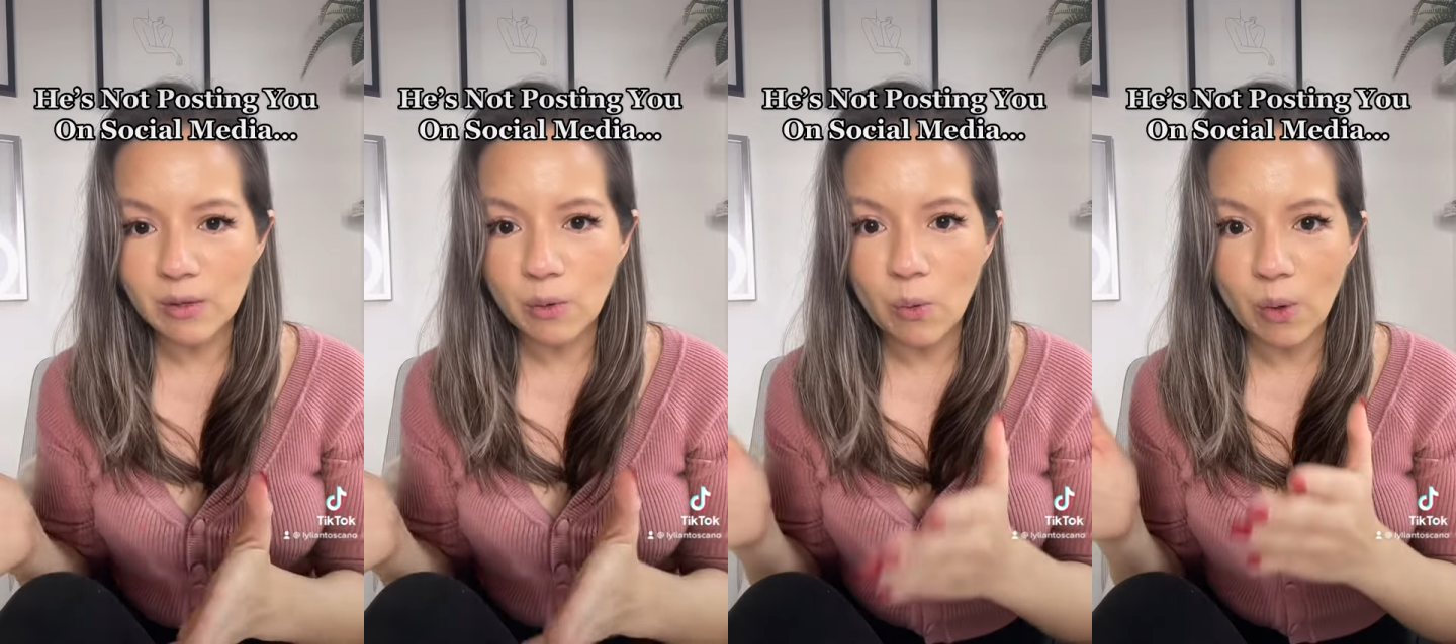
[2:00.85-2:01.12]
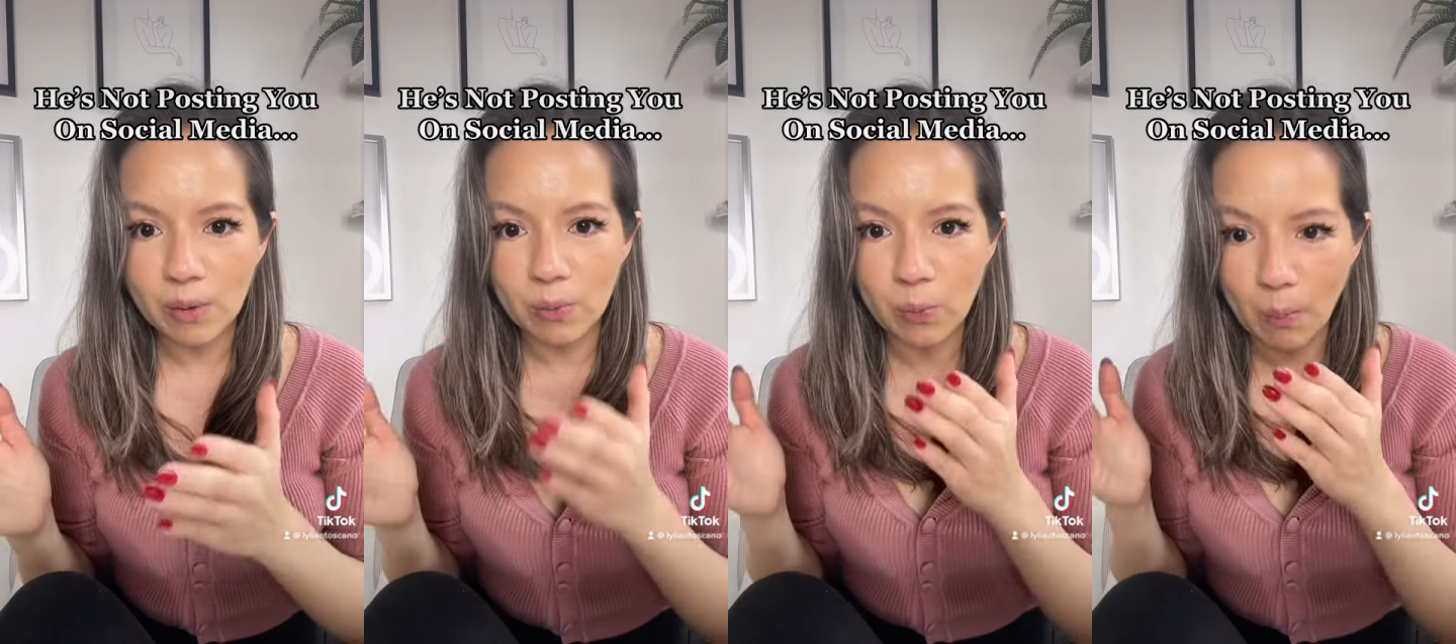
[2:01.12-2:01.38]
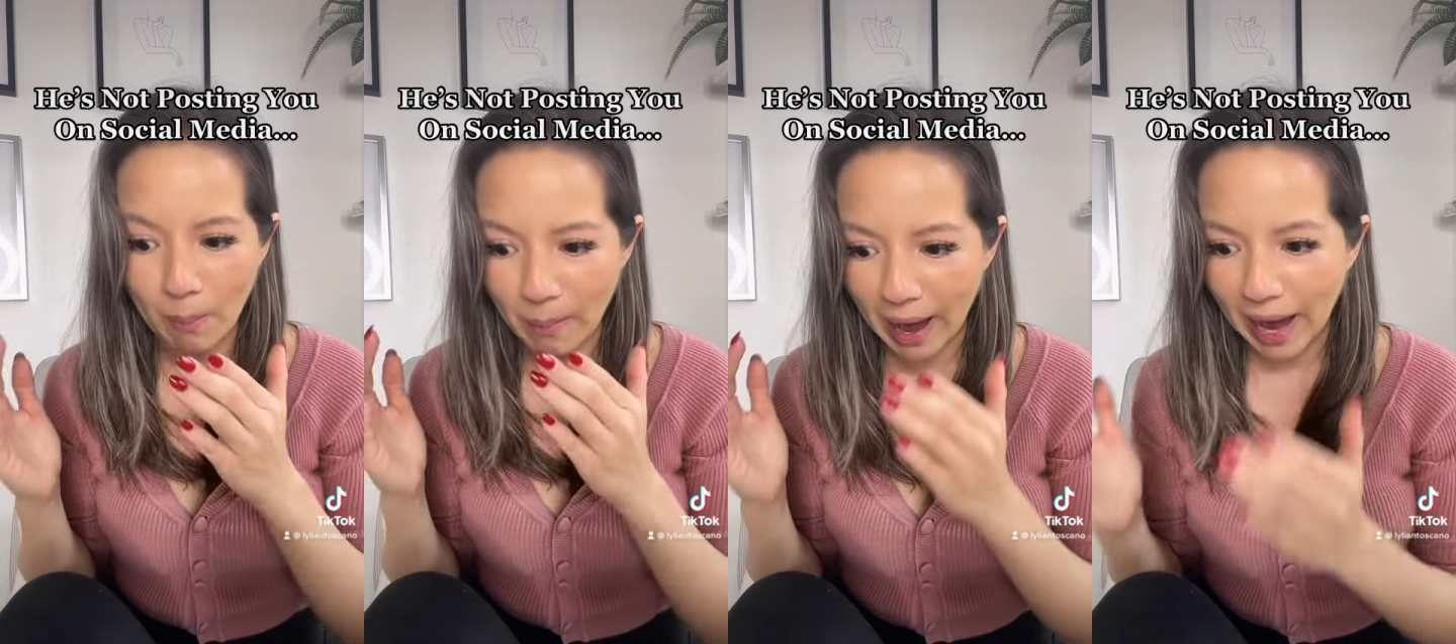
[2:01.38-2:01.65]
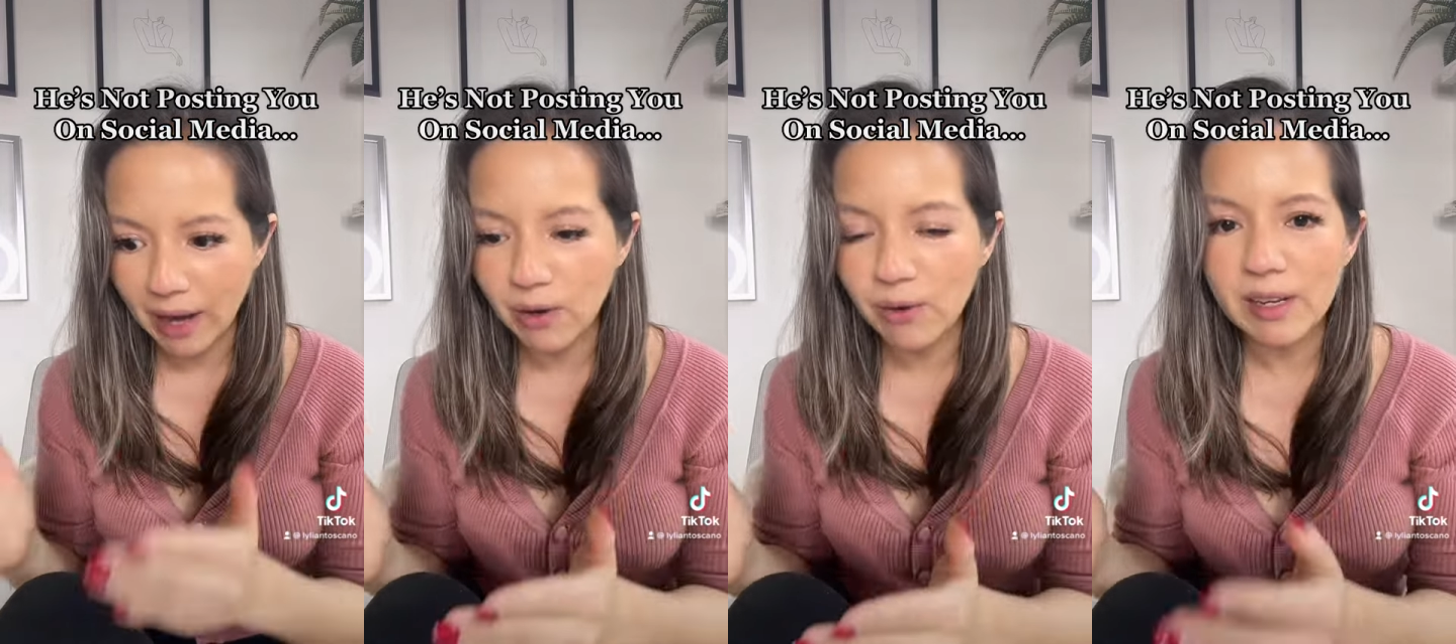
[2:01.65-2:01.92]
what
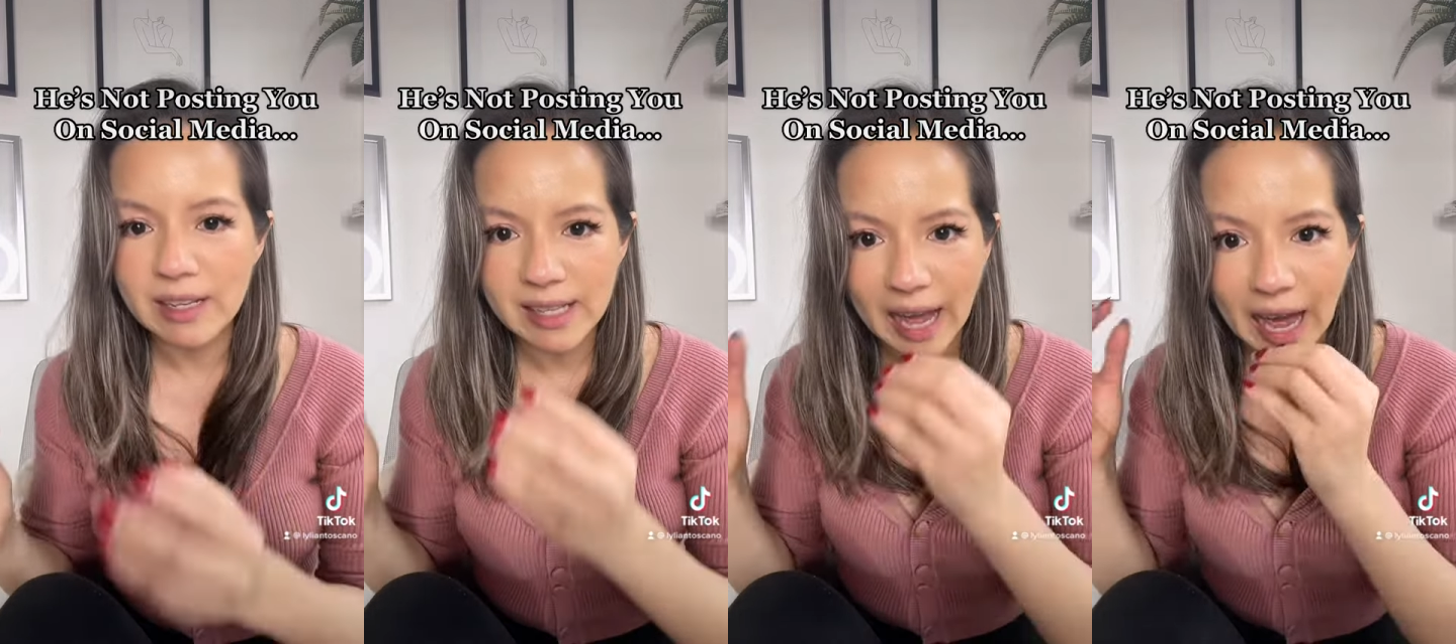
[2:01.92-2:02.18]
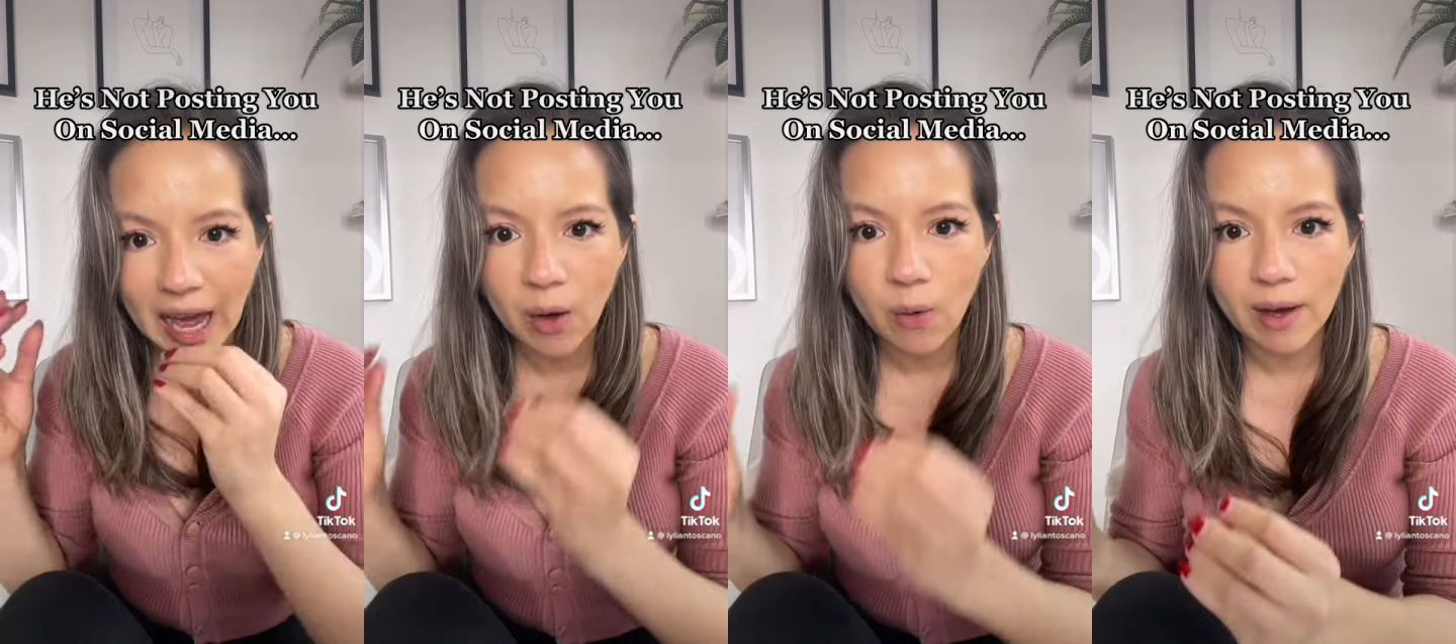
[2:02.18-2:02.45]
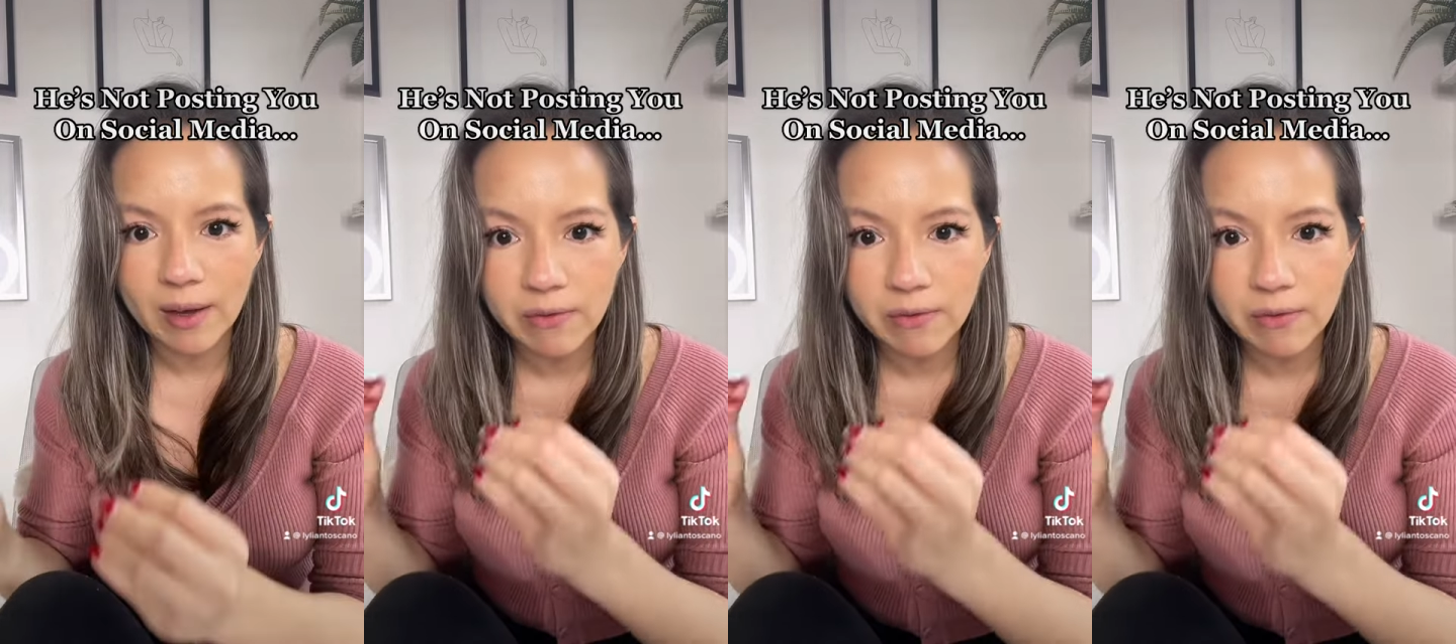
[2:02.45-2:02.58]
mattered is how I